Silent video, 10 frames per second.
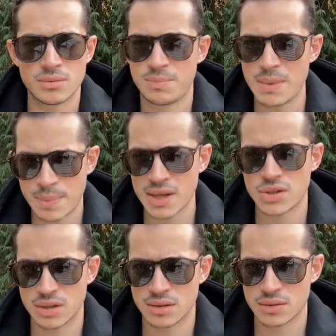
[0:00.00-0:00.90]
be
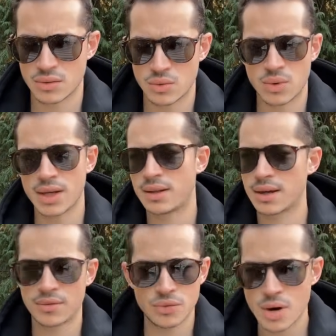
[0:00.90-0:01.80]
patient. Wait
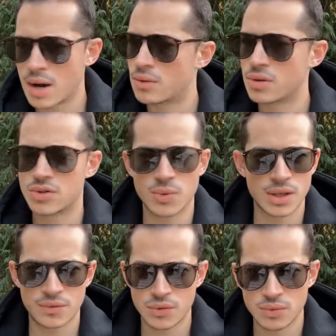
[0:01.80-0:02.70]
like a few hours,
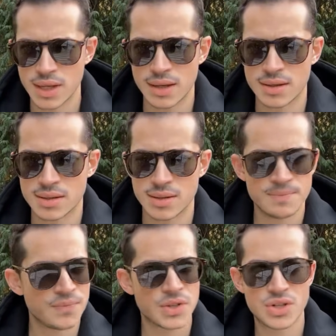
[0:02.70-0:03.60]
wait a few days.
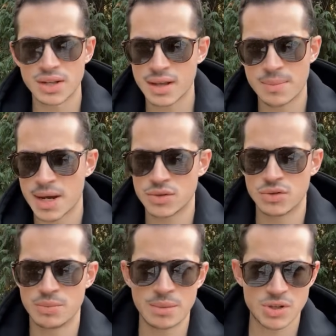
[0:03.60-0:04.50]
She'll get back to
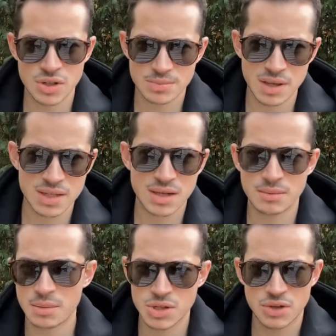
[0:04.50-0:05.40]
you. Maybe she's busy,
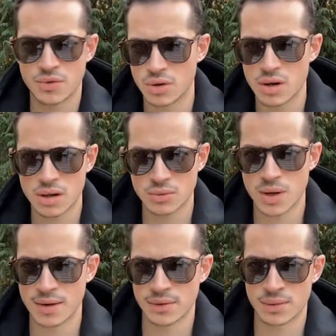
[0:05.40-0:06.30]
maybe she forgot,
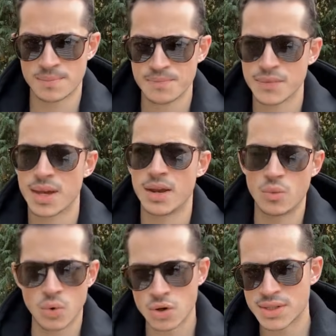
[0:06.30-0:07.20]
whatever. And
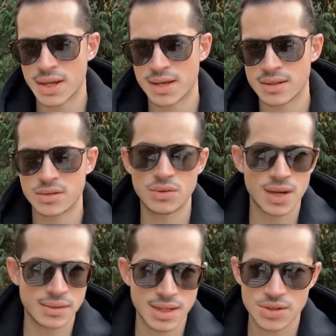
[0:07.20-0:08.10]
worst case, you
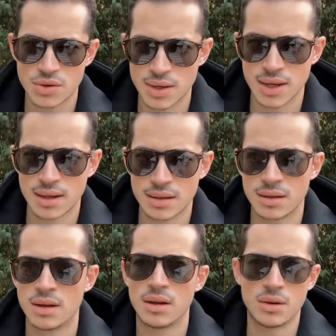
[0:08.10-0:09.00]
can text her again
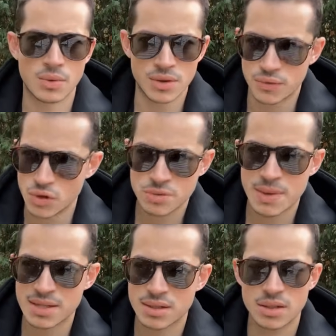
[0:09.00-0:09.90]
with a voice
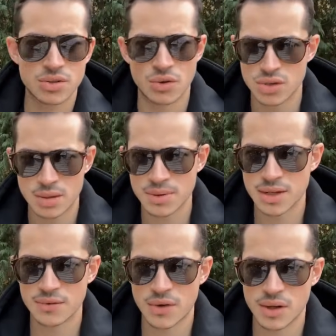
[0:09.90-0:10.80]
message or
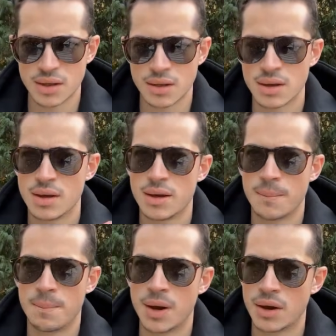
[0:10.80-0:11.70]
something funny.
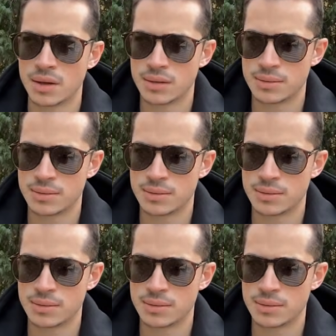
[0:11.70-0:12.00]
But